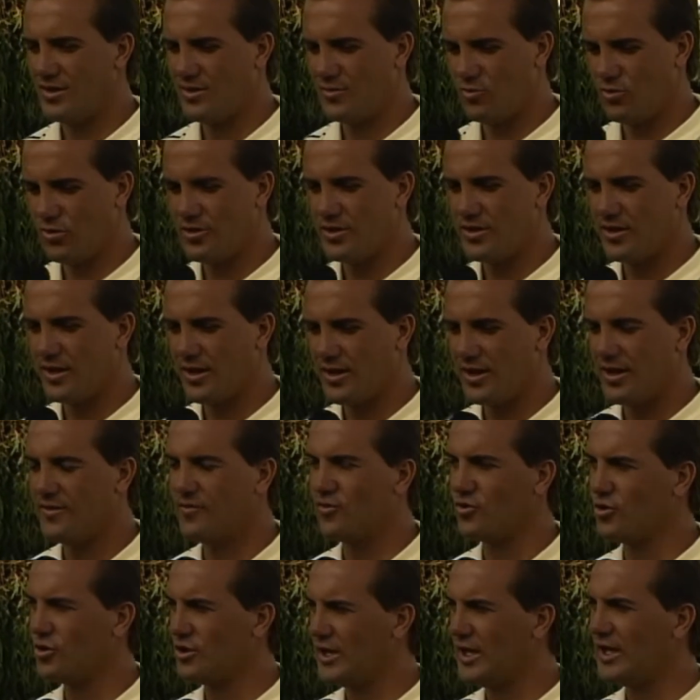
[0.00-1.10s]
Well, you got to have a
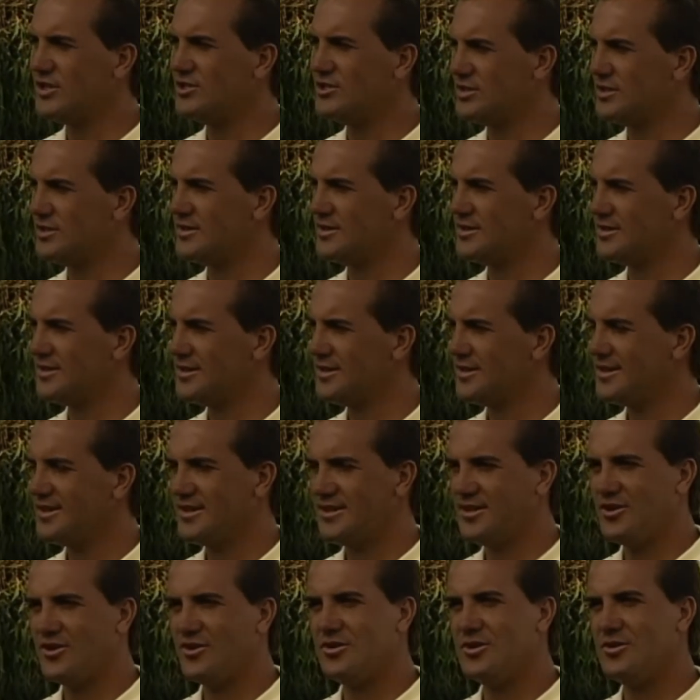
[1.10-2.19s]
good agent.
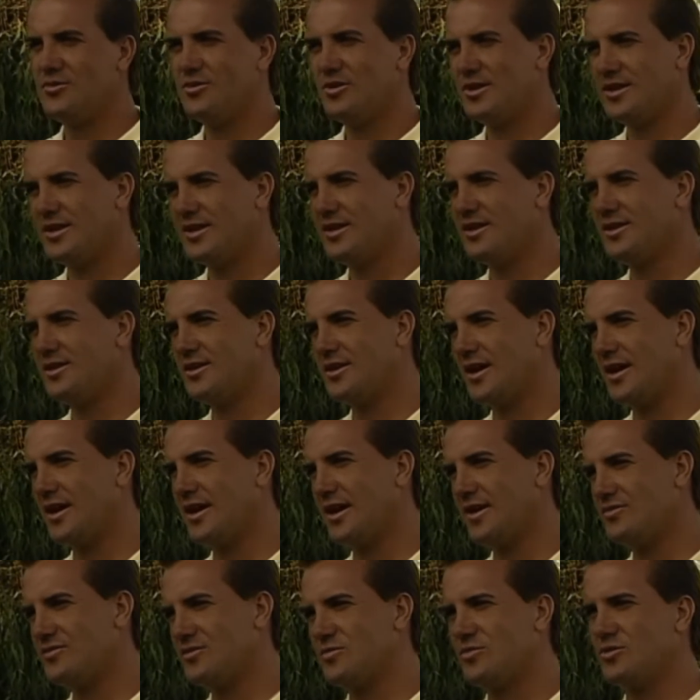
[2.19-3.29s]
You know, you got to
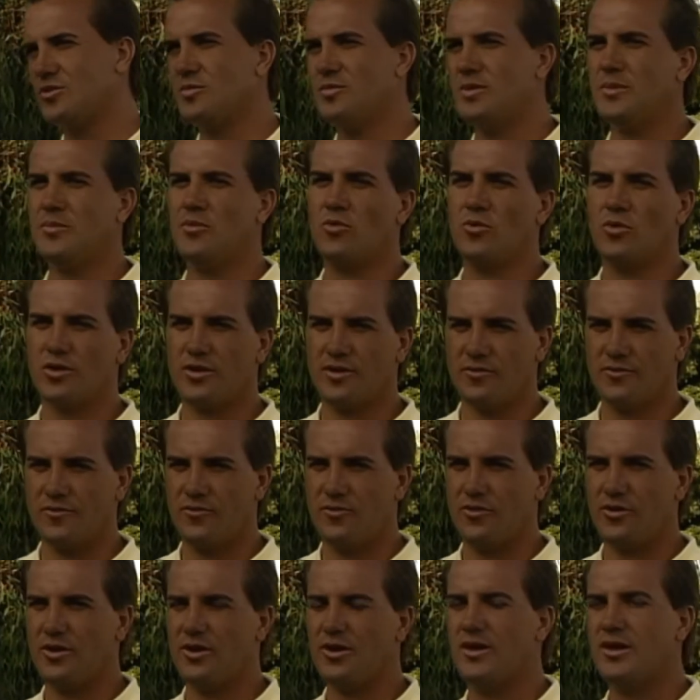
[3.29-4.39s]
have some good people working
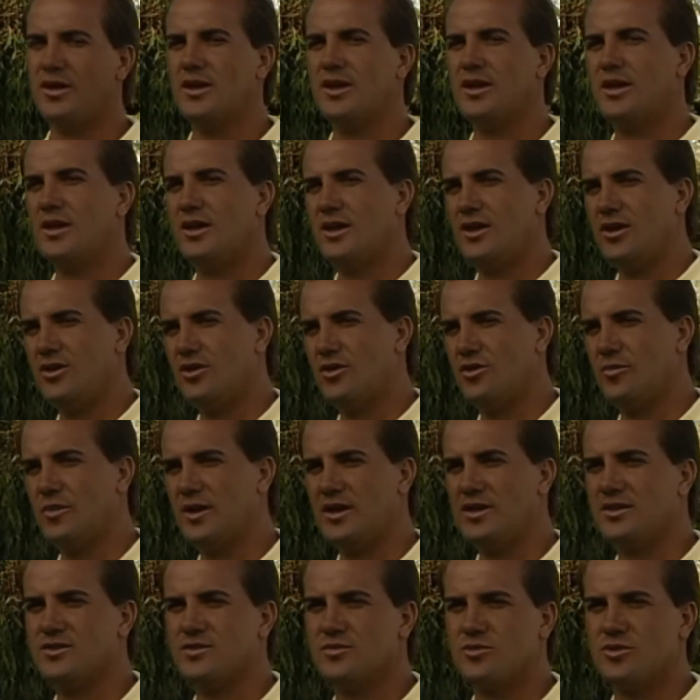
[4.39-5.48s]
for you, you know,
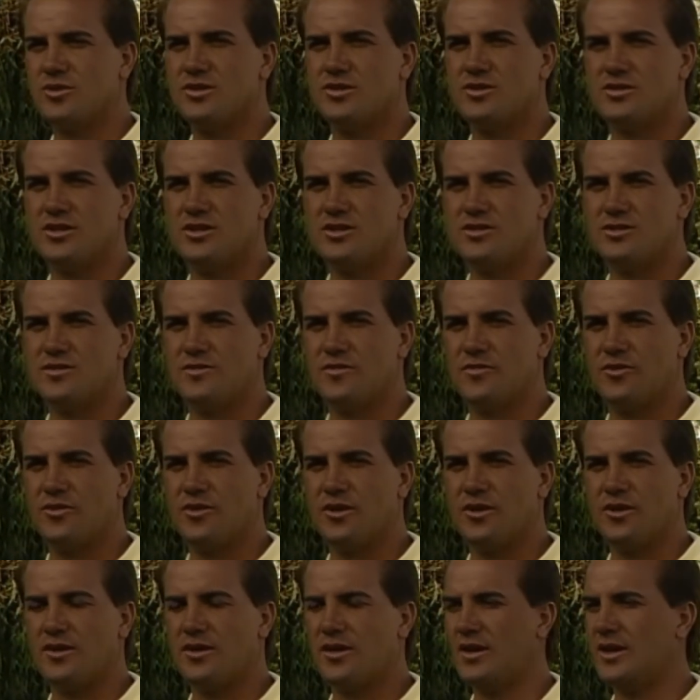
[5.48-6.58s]
making some good decisions for
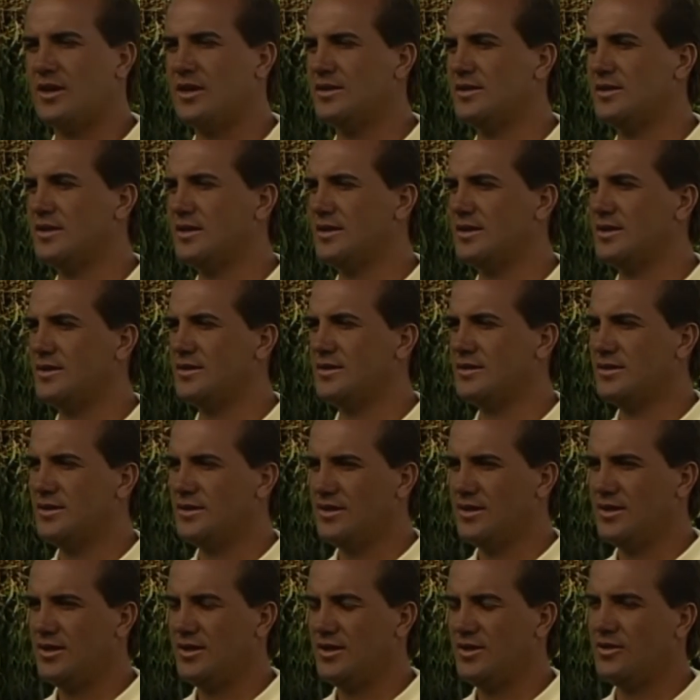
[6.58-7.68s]
you. And,
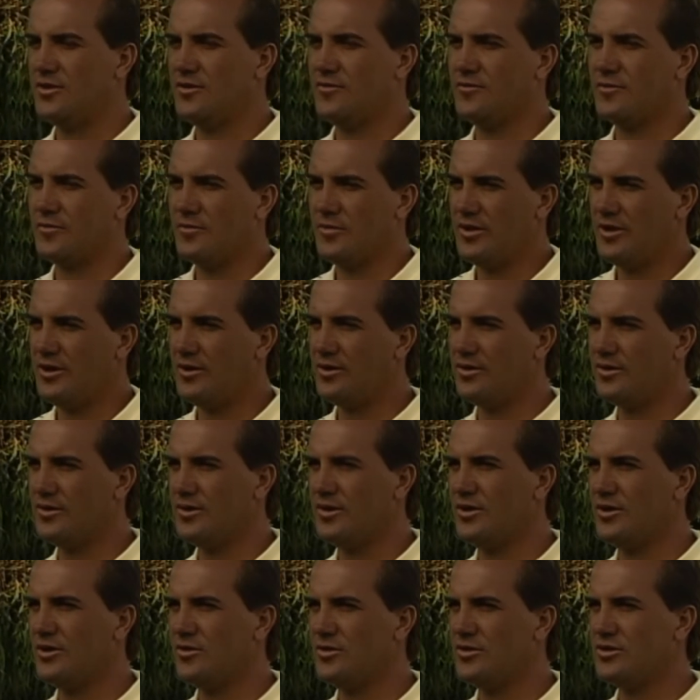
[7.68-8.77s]
you know, from there,
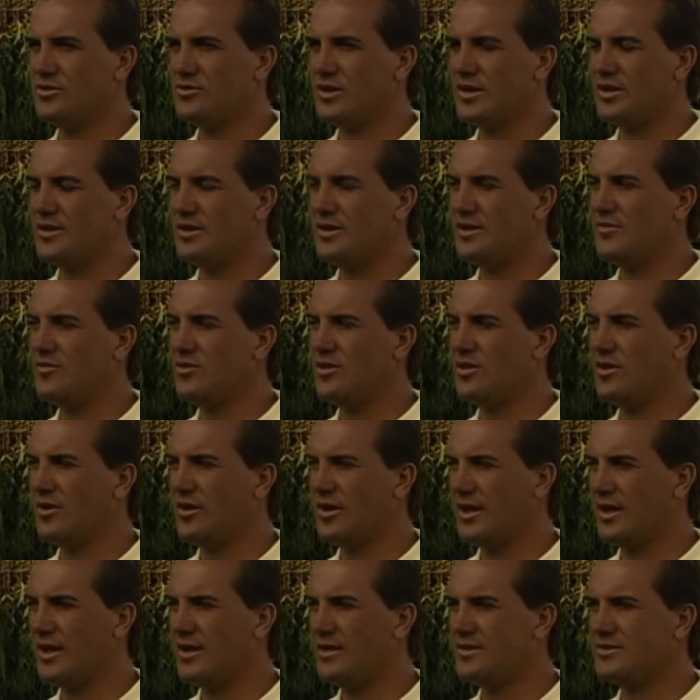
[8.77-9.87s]
you know, you try to leave it in their
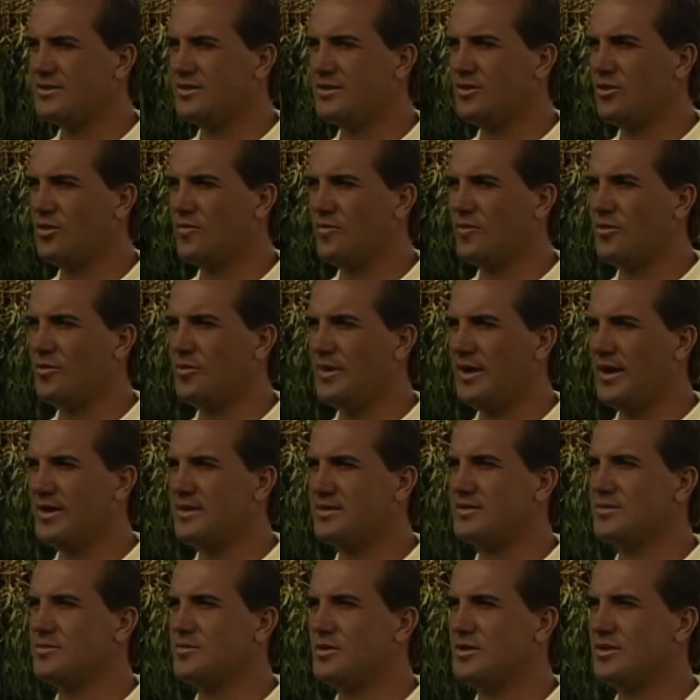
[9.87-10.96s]
hands and hope for the
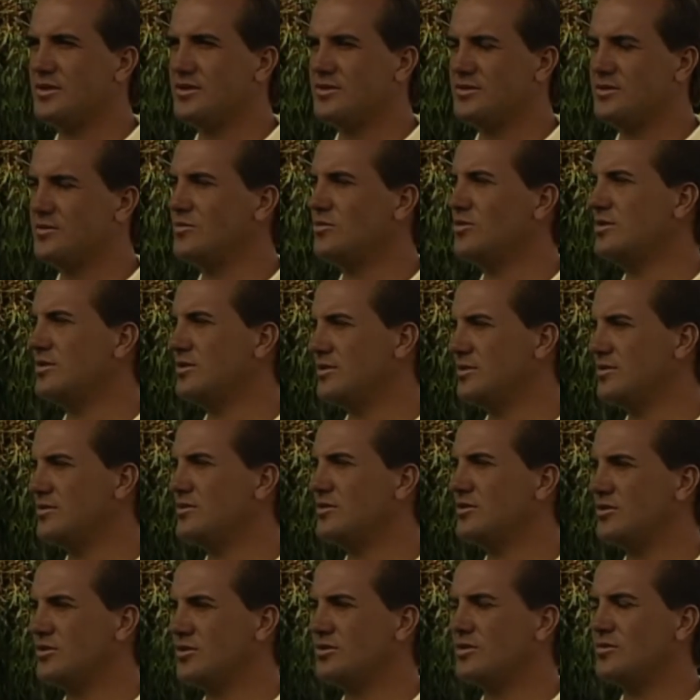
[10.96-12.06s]
best. But there's some good
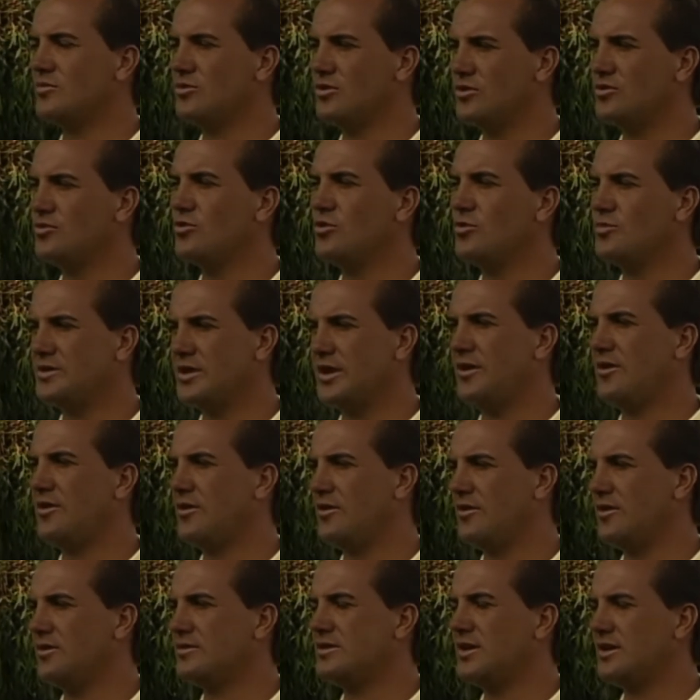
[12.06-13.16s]
groups out here,
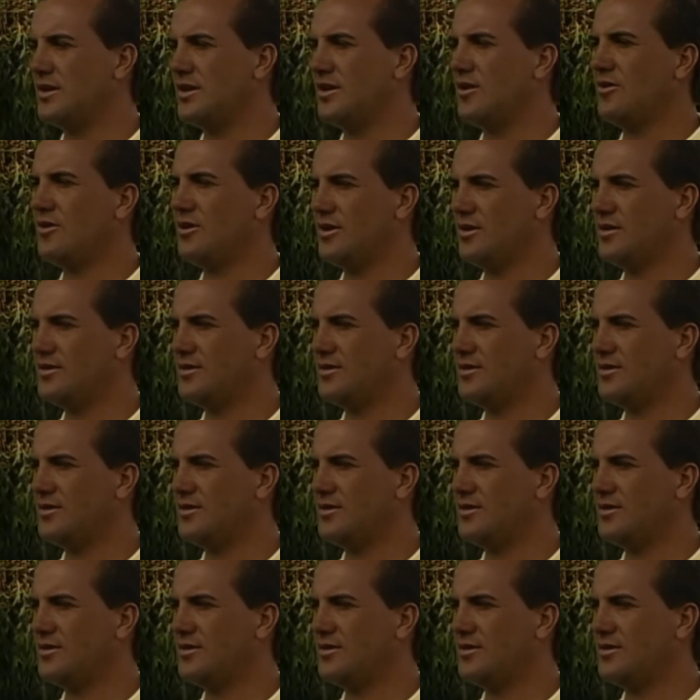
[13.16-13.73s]
and they'll take care of you.